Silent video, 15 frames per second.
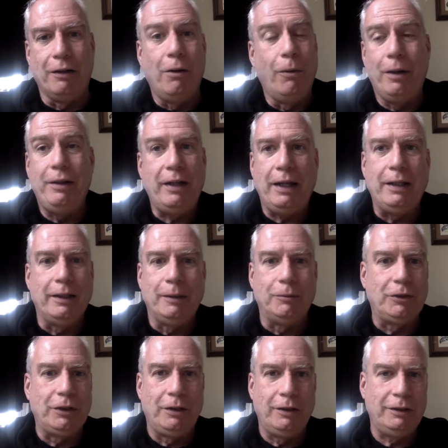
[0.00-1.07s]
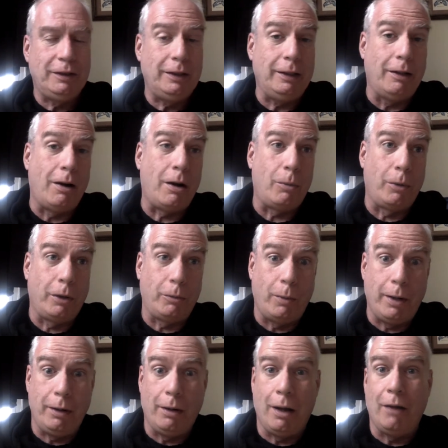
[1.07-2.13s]
No one taking them seriously. Their artwork
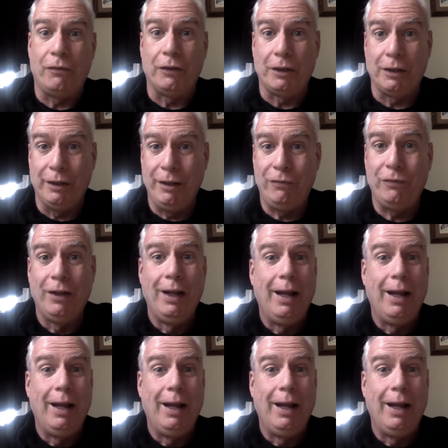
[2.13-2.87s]
went off a cliff.